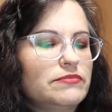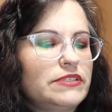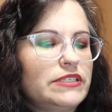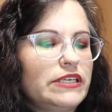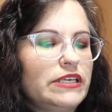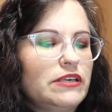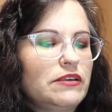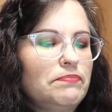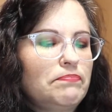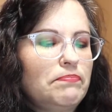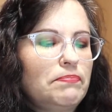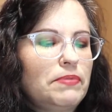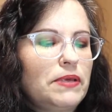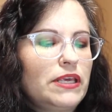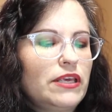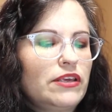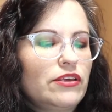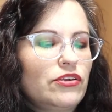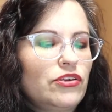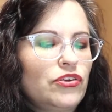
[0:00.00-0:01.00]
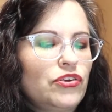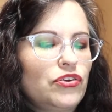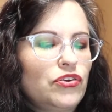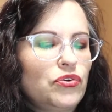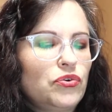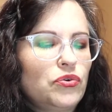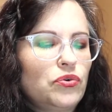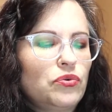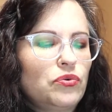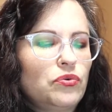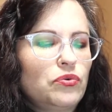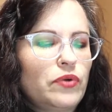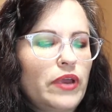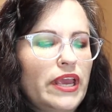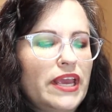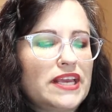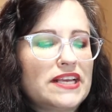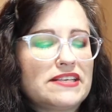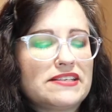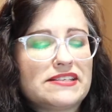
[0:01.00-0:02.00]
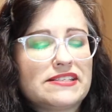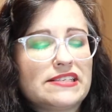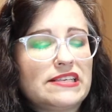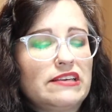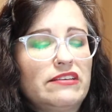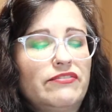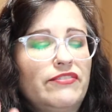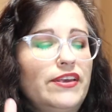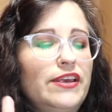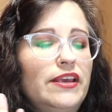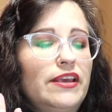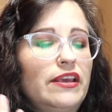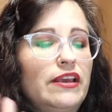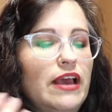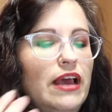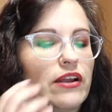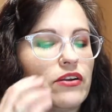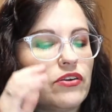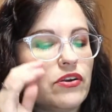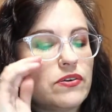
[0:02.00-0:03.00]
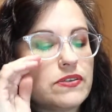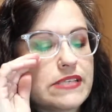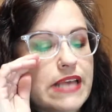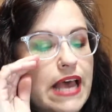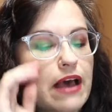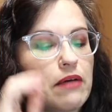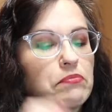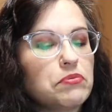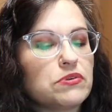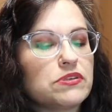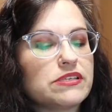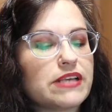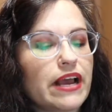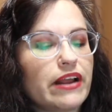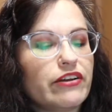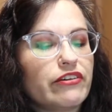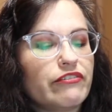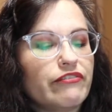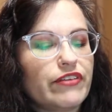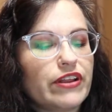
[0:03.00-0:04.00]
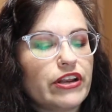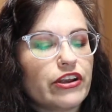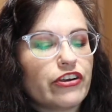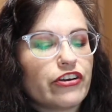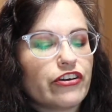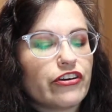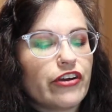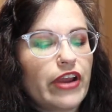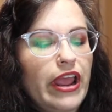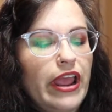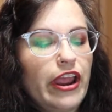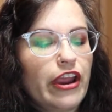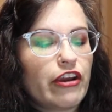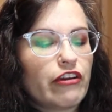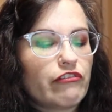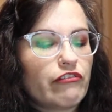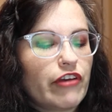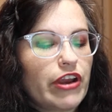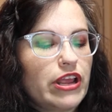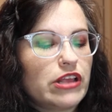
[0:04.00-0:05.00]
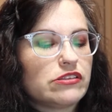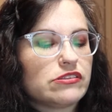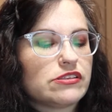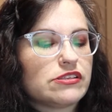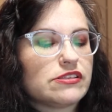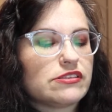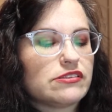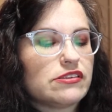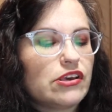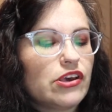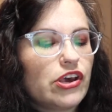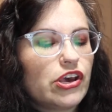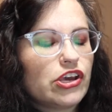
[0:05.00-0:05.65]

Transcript: dpHUE ACV, I don't know, it's apple cider vinegar hair rinse.